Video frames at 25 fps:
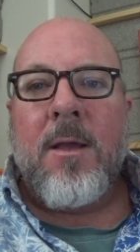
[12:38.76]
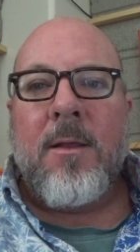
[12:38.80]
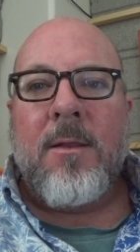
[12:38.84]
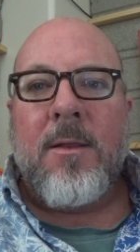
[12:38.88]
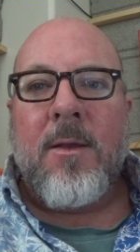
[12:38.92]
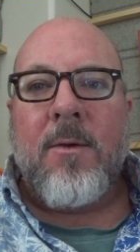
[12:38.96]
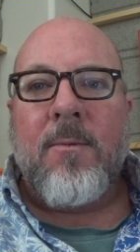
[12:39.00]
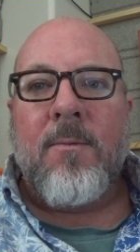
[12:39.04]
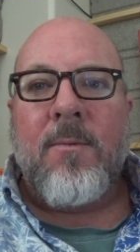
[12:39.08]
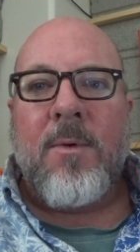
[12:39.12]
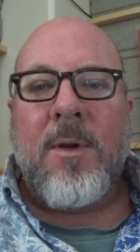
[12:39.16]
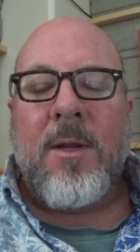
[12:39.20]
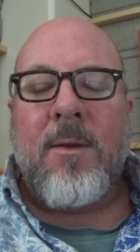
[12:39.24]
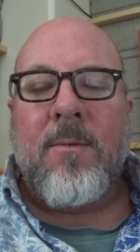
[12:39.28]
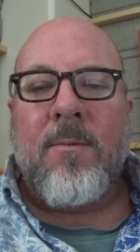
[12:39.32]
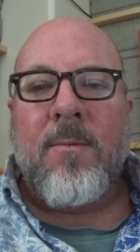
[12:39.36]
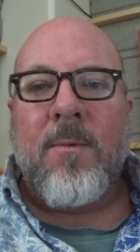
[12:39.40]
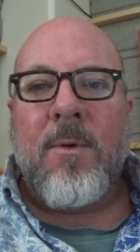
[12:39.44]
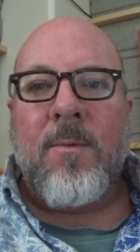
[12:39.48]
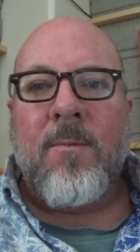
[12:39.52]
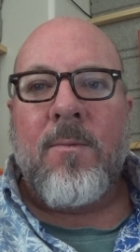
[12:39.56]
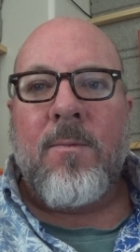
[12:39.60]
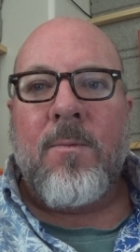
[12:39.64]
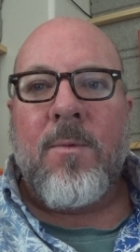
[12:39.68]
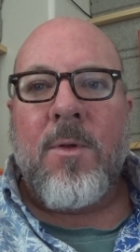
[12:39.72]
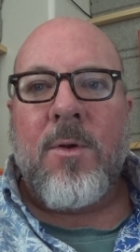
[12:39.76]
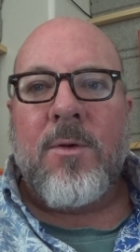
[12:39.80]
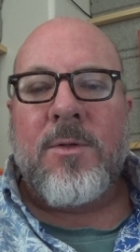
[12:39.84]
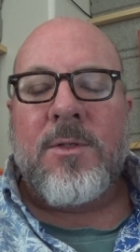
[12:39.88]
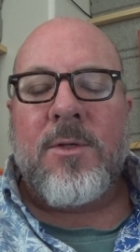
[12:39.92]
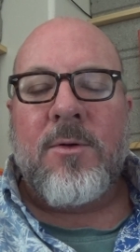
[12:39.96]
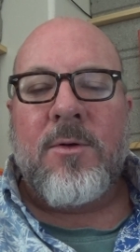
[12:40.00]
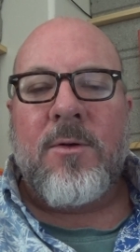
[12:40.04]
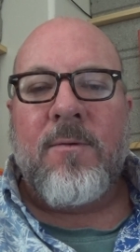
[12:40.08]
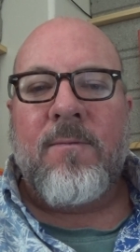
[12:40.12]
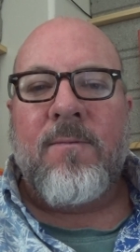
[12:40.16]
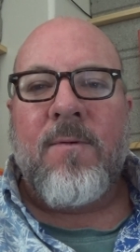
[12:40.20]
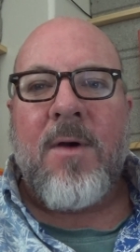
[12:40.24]
That we those
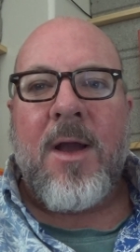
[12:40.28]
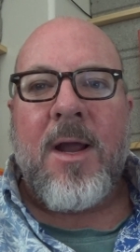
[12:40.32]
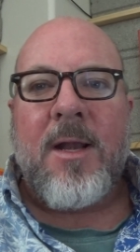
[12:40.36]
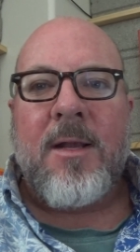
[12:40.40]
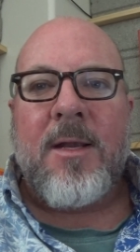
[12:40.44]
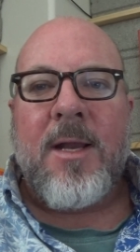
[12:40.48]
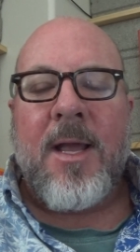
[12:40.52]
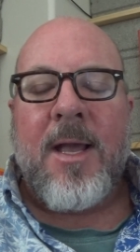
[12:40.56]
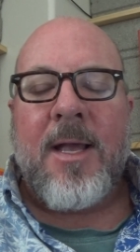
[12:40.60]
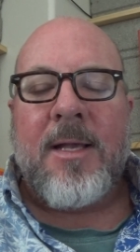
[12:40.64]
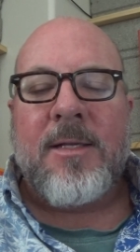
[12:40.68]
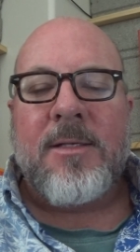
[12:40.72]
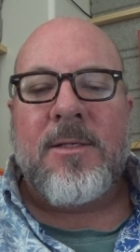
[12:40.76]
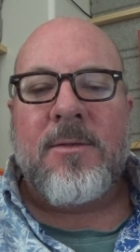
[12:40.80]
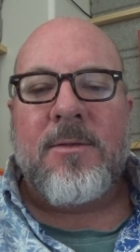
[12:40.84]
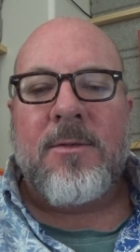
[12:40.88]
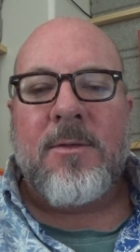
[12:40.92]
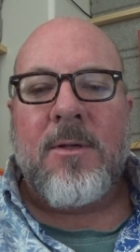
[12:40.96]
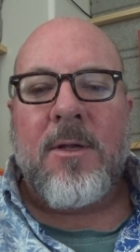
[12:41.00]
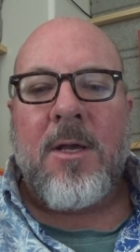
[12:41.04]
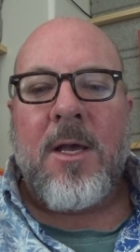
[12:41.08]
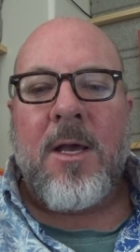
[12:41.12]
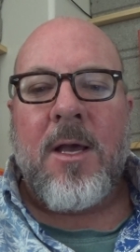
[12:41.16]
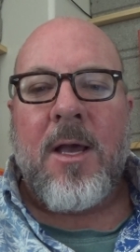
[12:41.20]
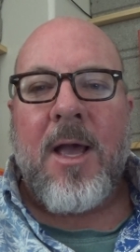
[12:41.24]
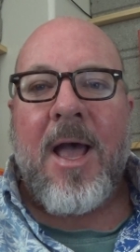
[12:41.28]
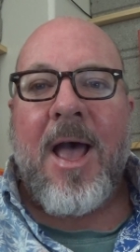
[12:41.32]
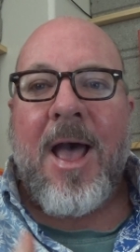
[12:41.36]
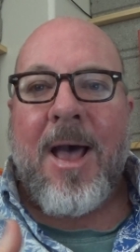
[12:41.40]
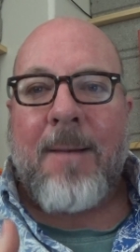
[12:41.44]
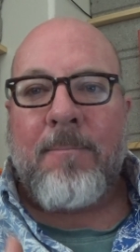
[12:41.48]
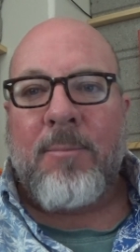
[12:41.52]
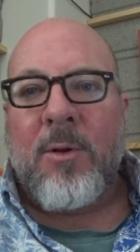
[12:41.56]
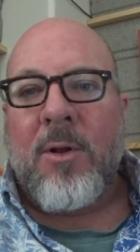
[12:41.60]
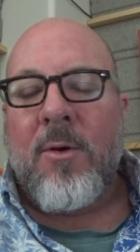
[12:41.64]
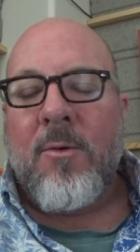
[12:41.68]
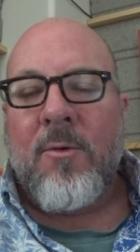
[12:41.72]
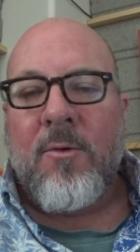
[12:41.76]
are defined as uh,
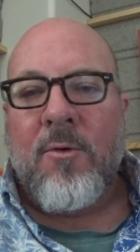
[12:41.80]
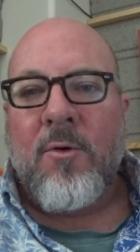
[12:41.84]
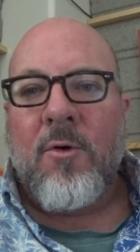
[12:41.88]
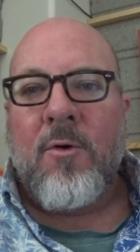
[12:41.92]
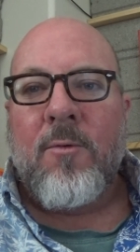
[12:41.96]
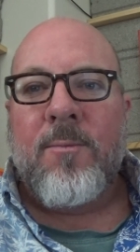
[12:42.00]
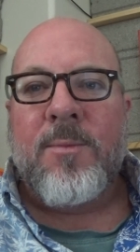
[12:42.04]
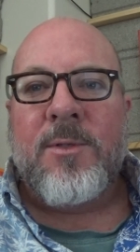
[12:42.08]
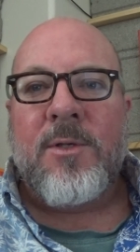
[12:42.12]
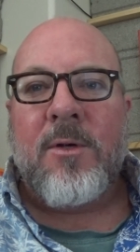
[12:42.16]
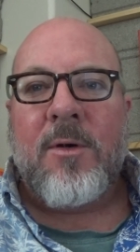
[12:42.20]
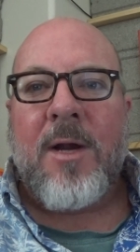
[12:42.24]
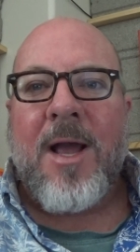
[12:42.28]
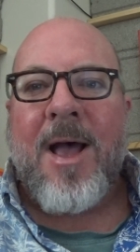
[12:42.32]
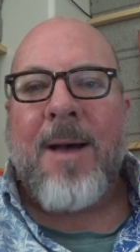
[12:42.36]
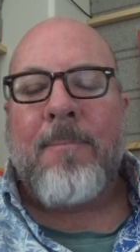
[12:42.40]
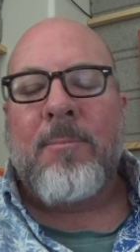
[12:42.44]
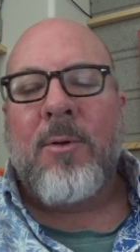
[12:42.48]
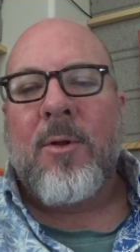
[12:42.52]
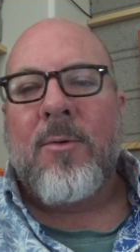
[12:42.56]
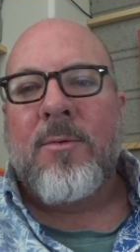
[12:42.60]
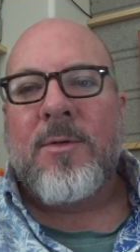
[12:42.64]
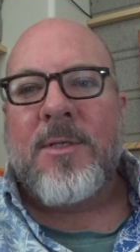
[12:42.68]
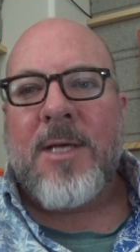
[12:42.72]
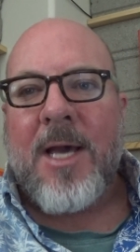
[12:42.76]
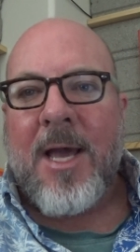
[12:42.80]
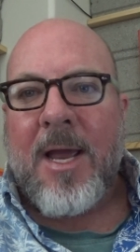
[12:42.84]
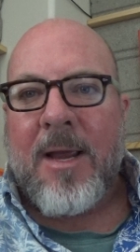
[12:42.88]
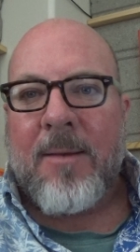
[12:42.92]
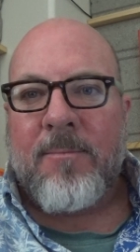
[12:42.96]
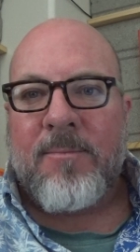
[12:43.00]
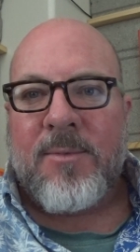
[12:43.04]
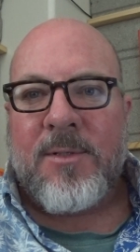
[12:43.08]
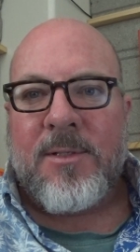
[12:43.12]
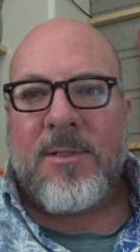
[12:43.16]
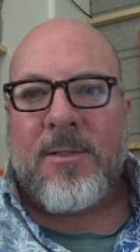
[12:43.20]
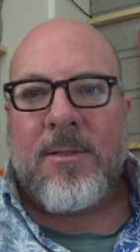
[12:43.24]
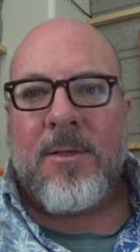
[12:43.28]
haplogroups or
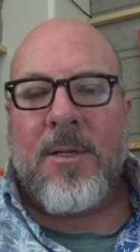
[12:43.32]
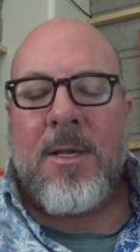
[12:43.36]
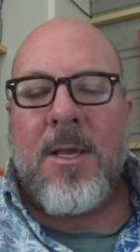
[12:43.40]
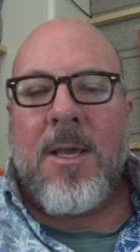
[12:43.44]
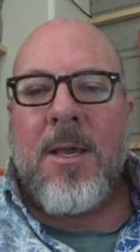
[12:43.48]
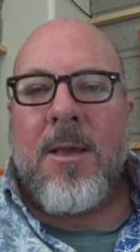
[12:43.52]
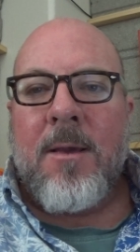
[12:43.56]
haplotypes.